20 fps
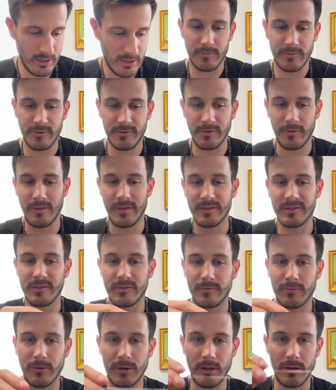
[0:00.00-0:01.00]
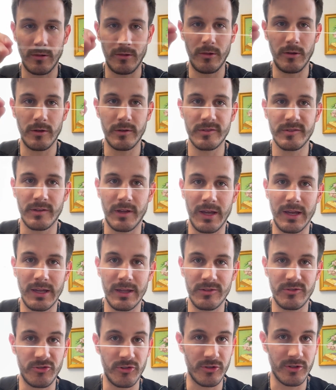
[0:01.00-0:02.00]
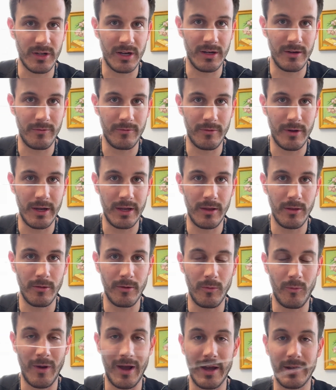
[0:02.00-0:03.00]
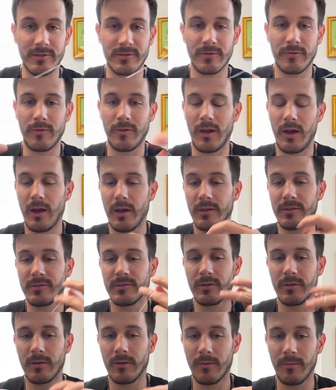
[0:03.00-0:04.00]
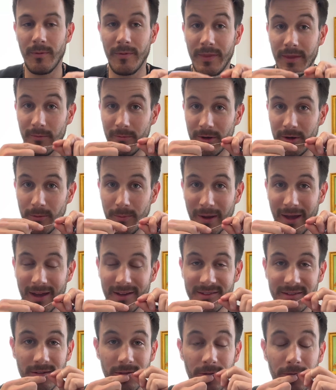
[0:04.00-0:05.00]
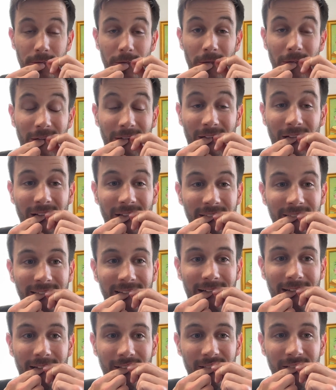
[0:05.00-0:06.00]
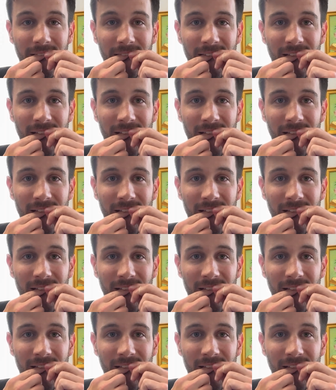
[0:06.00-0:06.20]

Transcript: So this is what it looks like. It's just kind of regular waxed floss. But then when you pass it through the contact,